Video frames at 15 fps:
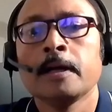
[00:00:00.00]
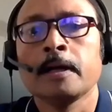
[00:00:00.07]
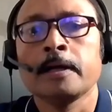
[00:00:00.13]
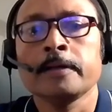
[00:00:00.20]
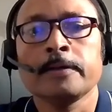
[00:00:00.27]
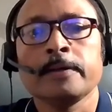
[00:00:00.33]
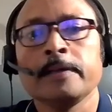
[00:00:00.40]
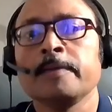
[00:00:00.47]

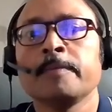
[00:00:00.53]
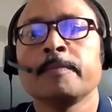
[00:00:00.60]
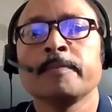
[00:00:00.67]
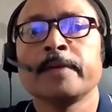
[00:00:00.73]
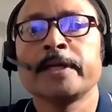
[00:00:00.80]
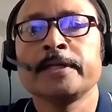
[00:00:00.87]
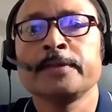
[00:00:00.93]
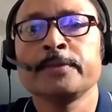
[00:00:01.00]
Hi all,
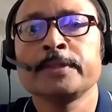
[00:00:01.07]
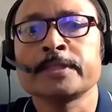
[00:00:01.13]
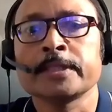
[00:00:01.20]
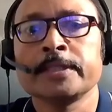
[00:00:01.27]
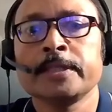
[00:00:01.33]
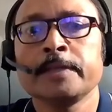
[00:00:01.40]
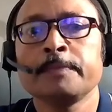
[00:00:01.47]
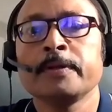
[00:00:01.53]
my name is
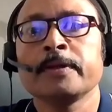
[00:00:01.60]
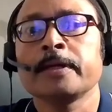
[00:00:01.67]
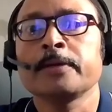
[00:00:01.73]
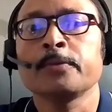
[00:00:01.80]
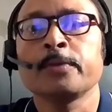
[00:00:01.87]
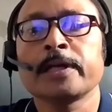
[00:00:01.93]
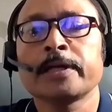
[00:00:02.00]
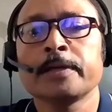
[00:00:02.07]
Sandeep
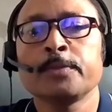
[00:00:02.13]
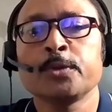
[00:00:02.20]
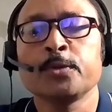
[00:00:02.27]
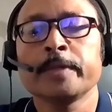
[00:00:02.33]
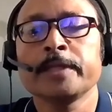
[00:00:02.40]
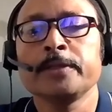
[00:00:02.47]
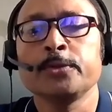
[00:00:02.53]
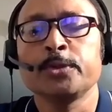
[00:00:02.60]
and welcome
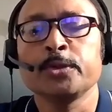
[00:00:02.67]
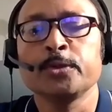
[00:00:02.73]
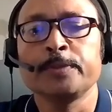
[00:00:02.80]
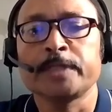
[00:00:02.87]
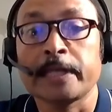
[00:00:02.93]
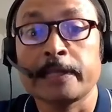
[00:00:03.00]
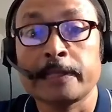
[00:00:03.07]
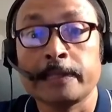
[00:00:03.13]
to my YouTube
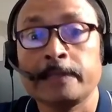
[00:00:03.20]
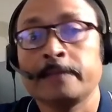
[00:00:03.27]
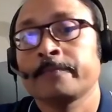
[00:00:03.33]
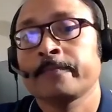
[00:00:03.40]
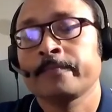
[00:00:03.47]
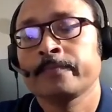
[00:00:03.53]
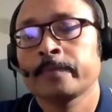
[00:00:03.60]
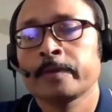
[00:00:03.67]
channel.
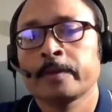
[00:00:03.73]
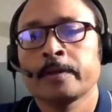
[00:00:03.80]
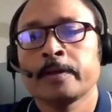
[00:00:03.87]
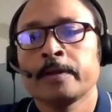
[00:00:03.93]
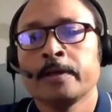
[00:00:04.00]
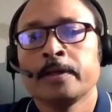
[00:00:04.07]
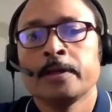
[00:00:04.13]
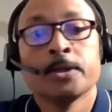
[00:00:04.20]

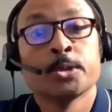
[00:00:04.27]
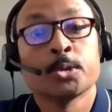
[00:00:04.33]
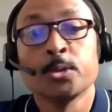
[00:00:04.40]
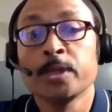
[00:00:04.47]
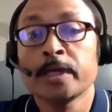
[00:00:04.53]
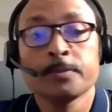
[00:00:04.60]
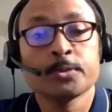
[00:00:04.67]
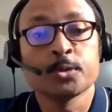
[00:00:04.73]

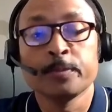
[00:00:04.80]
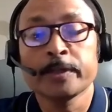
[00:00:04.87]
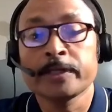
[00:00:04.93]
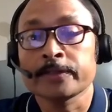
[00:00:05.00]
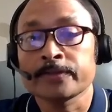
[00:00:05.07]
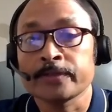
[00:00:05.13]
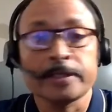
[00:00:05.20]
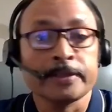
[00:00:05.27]
Today I'm super
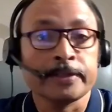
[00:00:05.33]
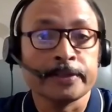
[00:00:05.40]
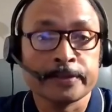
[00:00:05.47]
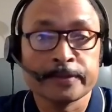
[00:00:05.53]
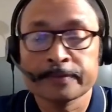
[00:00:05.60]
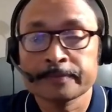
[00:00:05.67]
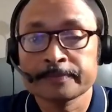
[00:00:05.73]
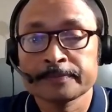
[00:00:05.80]
excited.